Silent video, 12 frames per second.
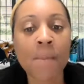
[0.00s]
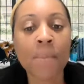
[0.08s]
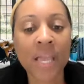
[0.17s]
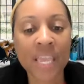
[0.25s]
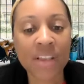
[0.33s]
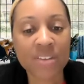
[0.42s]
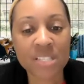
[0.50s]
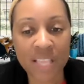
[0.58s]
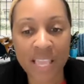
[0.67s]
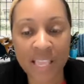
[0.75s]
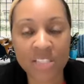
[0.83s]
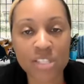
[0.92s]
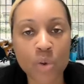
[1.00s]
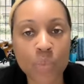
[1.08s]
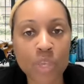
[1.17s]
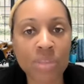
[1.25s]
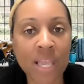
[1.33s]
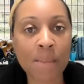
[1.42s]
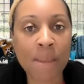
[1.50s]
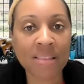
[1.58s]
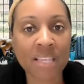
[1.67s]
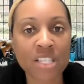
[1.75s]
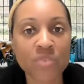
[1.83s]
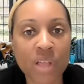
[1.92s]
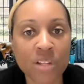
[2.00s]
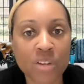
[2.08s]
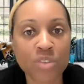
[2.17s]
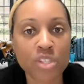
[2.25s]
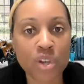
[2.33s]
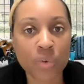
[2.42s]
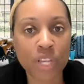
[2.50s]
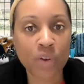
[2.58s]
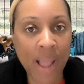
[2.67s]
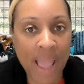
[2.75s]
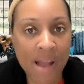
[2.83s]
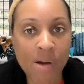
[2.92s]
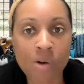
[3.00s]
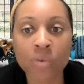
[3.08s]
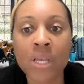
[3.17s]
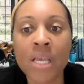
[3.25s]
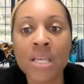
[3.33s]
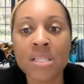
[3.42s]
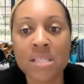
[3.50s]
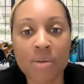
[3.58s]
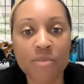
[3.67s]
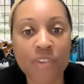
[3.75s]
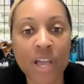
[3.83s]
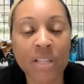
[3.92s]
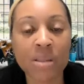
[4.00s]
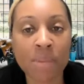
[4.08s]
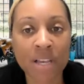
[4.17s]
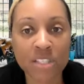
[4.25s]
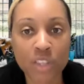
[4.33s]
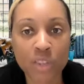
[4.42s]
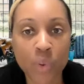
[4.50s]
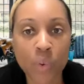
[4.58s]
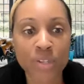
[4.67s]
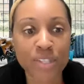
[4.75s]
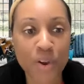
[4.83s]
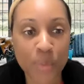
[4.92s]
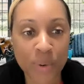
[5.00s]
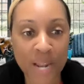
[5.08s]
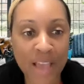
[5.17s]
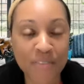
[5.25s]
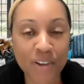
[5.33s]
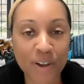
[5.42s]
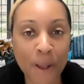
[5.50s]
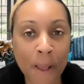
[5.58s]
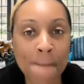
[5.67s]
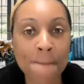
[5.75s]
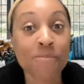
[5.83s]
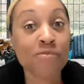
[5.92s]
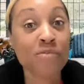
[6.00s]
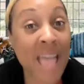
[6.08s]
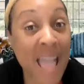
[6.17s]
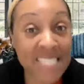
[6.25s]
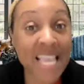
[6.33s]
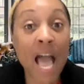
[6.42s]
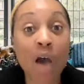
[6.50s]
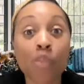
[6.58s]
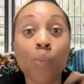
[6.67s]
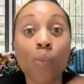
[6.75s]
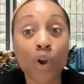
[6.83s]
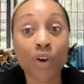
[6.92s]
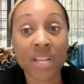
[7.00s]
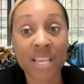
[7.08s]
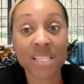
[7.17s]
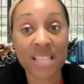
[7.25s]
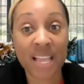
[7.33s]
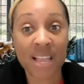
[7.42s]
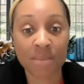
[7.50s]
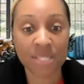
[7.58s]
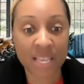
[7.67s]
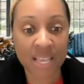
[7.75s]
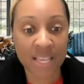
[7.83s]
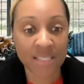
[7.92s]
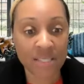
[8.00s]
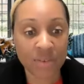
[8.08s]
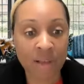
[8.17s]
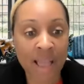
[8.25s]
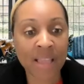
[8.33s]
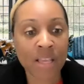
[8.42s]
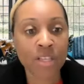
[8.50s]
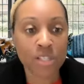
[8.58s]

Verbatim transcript: But here's the thing. So when you think about things falling on stony ground, some fell amongst the thorns or whatever, that's how the word is that comes to us, right?